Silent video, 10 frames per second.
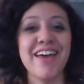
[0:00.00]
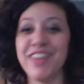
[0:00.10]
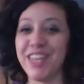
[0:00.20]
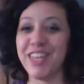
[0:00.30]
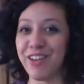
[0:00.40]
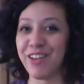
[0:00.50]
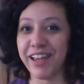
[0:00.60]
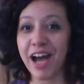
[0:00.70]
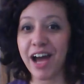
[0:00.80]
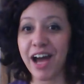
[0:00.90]
Thank you for hanging
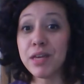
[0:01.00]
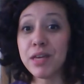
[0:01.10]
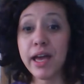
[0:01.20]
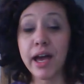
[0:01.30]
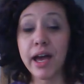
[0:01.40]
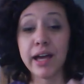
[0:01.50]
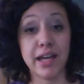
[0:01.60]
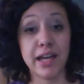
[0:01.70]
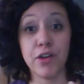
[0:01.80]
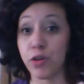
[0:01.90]
out with me.
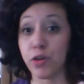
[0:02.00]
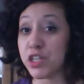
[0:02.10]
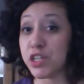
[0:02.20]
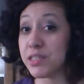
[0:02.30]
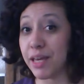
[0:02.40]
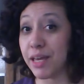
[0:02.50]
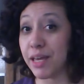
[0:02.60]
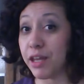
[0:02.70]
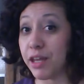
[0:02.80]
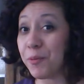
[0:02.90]
Again, if you have questions, let me
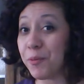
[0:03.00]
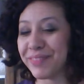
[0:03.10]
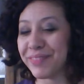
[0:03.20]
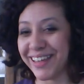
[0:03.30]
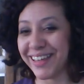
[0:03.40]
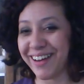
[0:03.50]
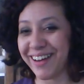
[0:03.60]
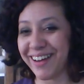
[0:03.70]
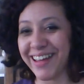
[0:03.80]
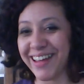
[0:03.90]
know. All
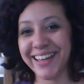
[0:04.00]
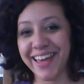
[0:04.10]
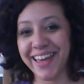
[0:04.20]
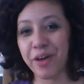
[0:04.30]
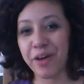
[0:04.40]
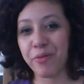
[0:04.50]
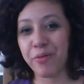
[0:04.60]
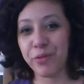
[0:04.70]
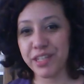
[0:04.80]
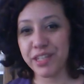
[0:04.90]
right? We will
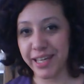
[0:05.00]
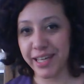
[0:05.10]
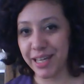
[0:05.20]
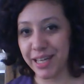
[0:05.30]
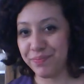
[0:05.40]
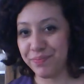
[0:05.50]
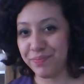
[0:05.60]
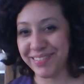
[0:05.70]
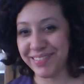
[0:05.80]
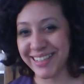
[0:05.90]
see you next time.
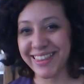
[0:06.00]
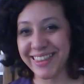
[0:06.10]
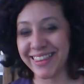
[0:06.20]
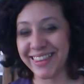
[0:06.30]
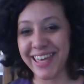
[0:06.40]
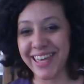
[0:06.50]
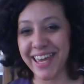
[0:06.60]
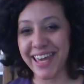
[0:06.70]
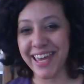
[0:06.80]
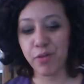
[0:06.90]

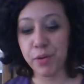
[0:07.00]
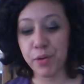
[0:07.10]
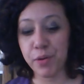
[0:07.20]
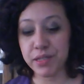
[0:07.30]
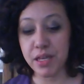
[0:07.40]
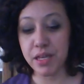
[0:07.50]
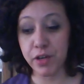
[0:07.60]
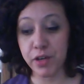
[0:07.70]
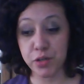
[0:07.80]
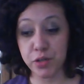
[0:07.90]
And I will post the
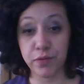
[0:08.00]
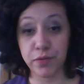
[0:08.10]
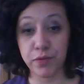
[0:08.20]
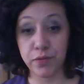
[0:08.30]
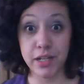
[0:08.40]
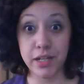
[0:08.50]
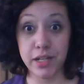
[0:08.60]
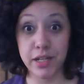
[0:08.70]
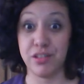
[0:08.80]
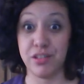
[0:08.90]
pictures of this
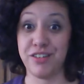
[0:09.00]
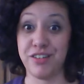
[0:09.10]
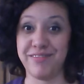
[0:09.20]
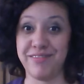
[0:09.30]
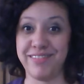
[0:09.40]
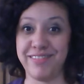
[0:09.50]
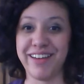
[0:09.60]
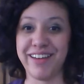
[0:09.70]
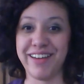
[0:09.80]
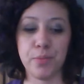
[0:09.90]
finished soon.
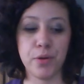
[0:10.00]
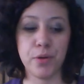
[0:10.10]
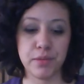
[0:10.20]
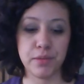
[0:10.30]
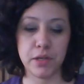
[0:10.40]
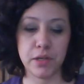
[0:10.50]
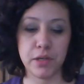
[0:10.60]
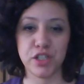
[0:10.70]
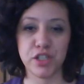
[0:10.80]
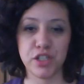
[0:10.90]
Okay? And I'll post some of the
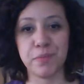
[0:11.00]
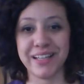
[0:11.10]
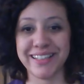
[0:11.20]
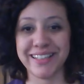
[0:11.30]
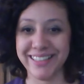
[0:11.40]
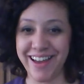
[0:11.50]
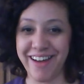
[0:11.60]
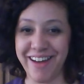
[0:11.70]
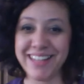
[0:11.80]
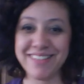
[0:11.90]
pictures of it too. All
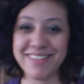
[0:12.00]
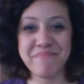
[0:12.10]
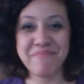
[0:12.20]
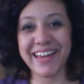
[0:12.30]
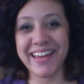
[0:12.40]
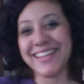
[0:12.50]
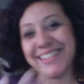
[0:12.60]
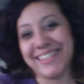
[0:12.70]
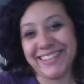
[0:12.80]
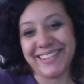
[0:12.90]
right? Bye, guys.